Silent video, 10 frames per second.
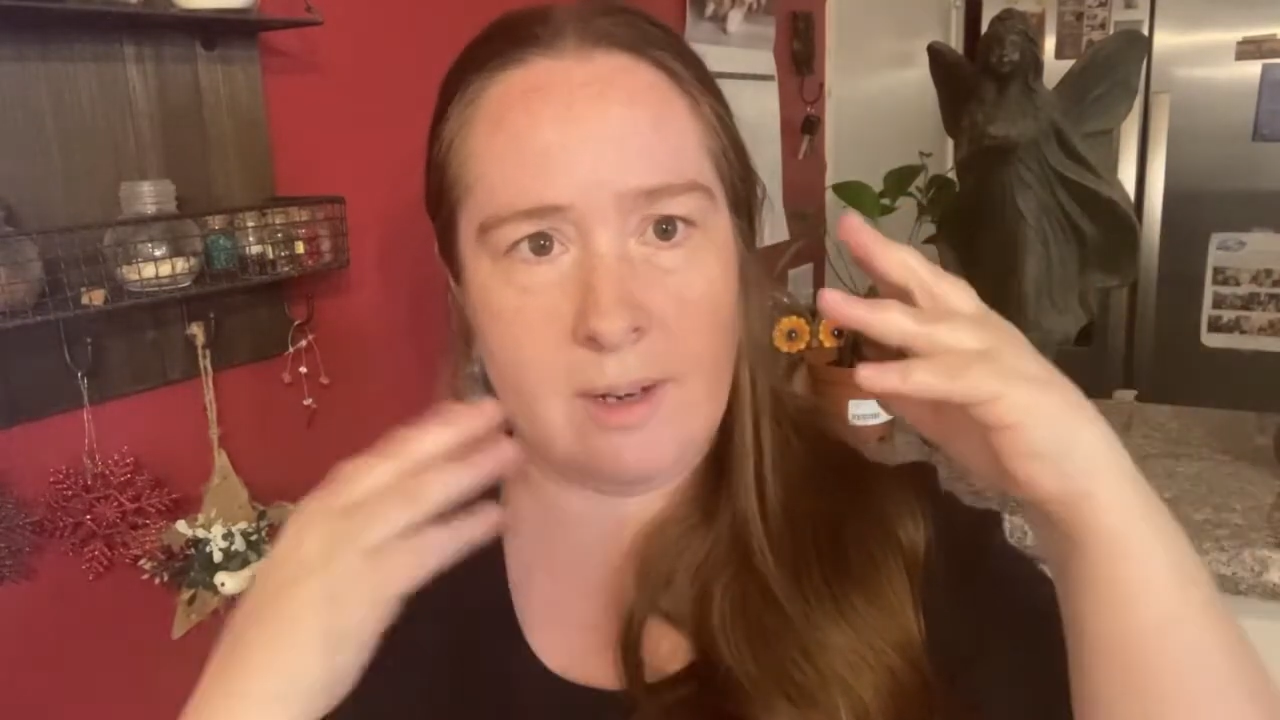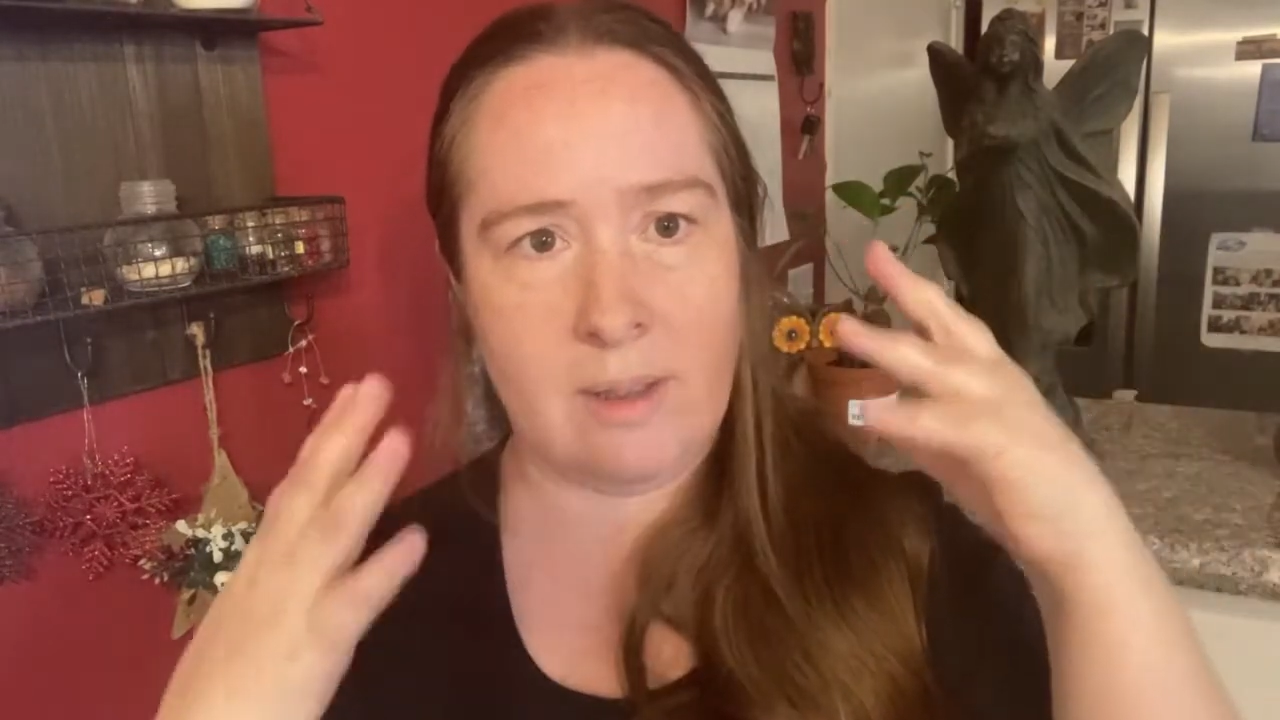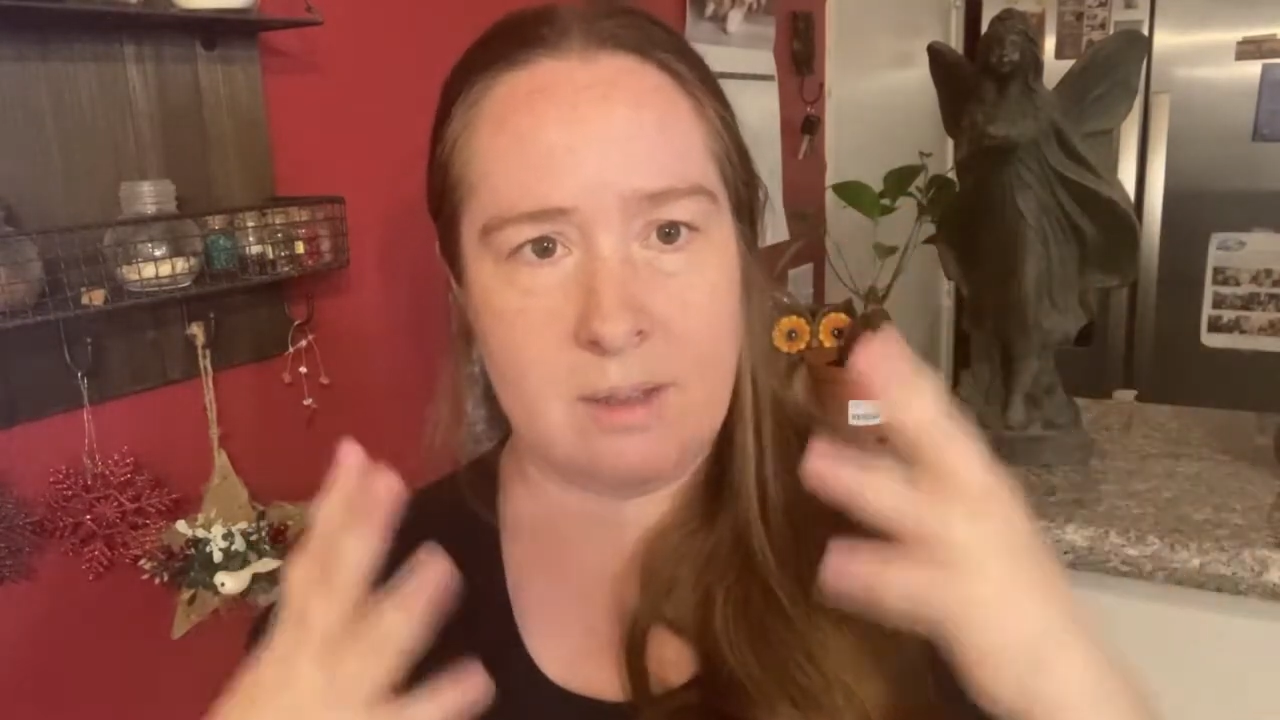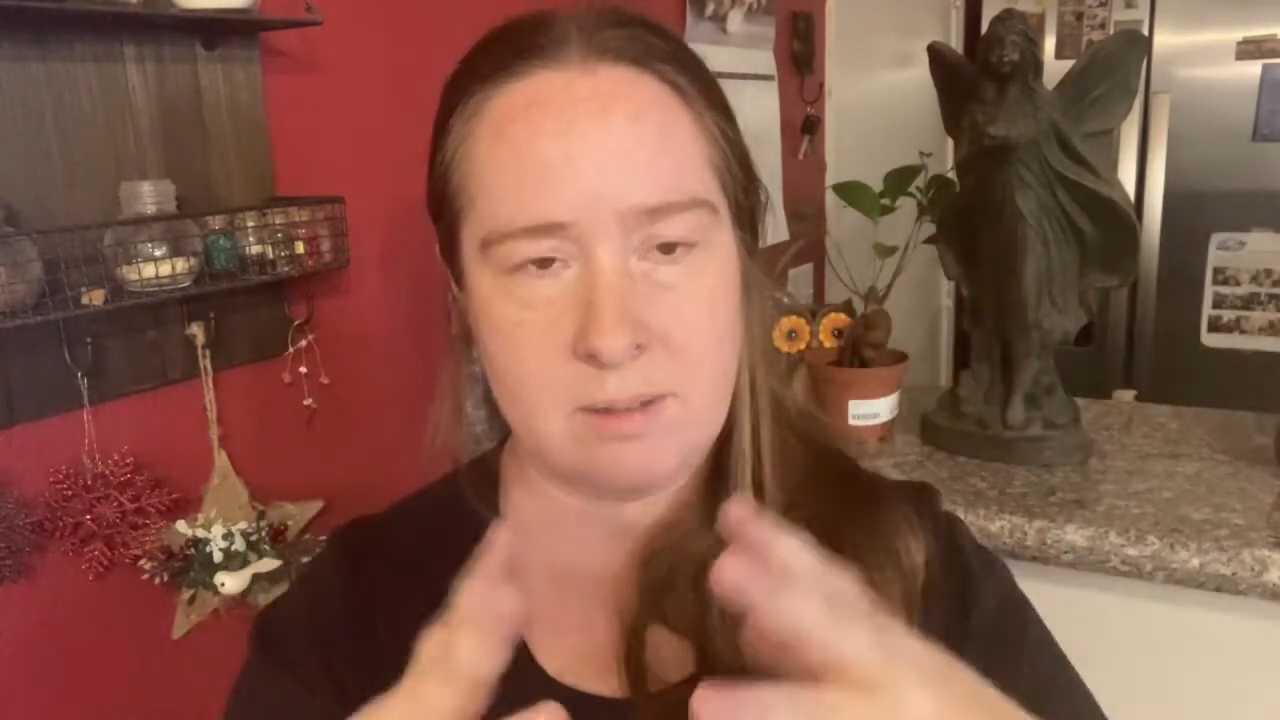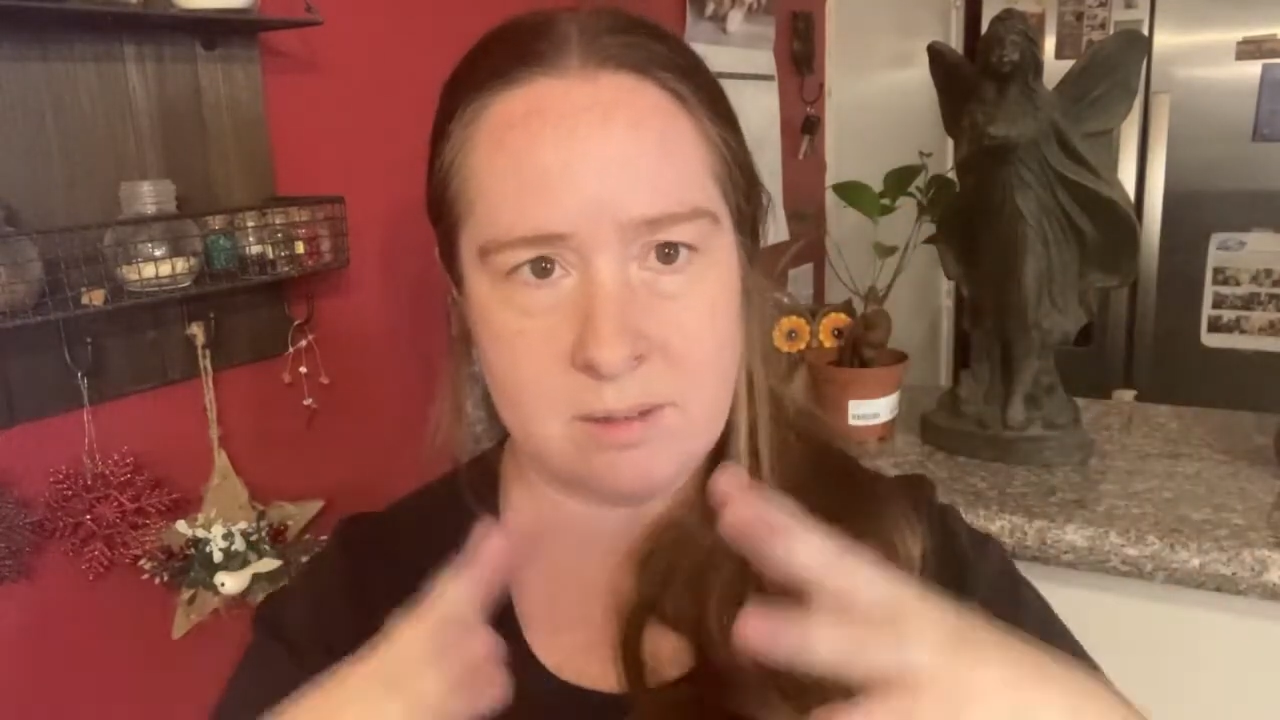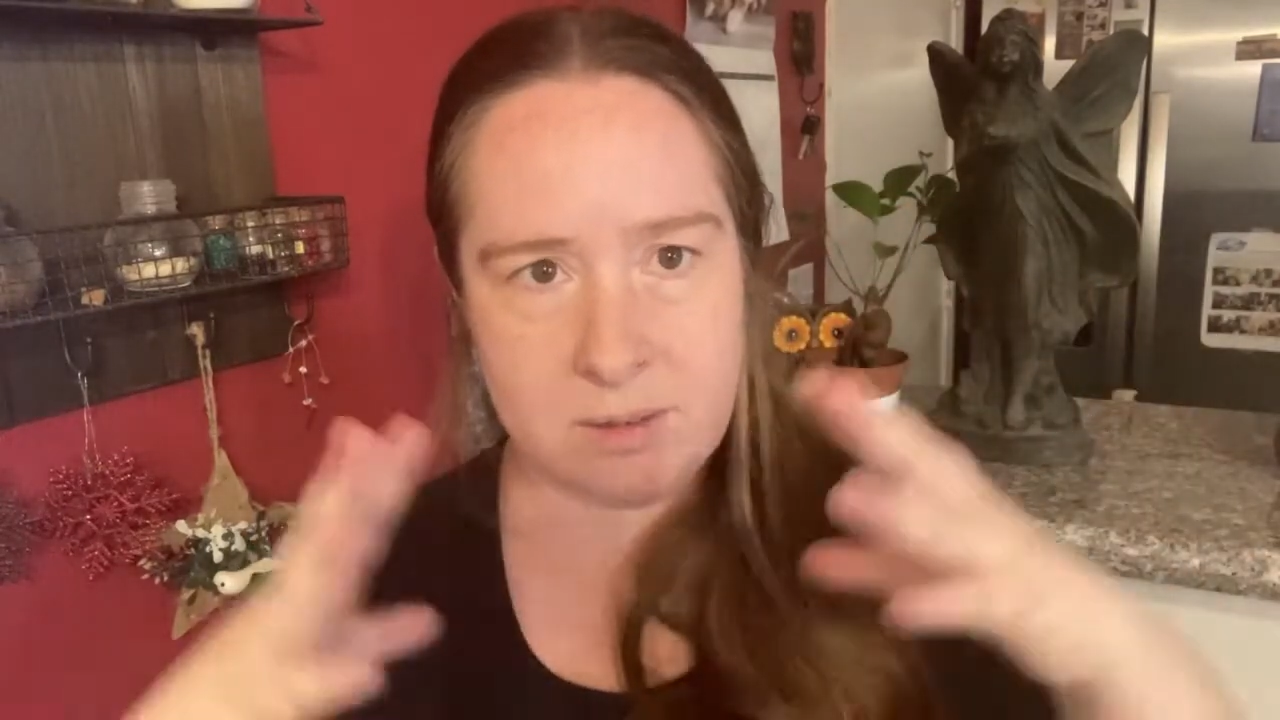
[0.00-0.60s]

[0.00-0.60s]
and